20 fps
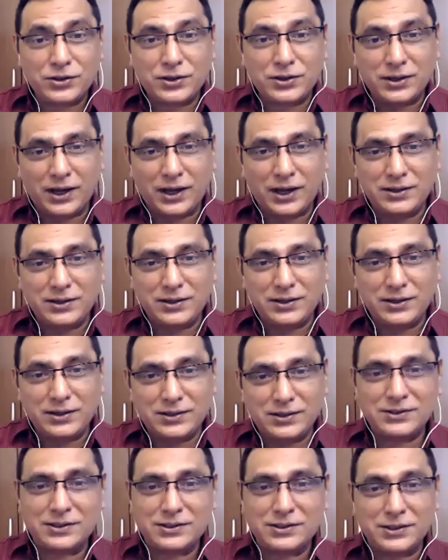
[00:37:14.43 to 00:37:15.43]

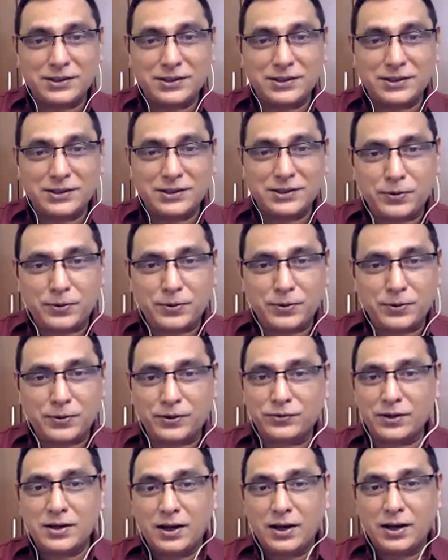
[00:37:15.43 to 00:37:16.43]

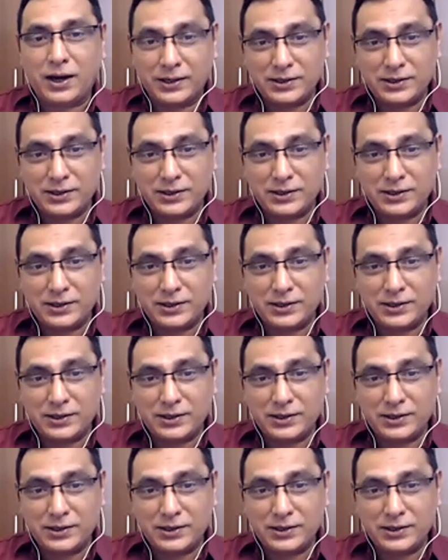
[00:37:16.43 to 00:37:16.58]
96-97%,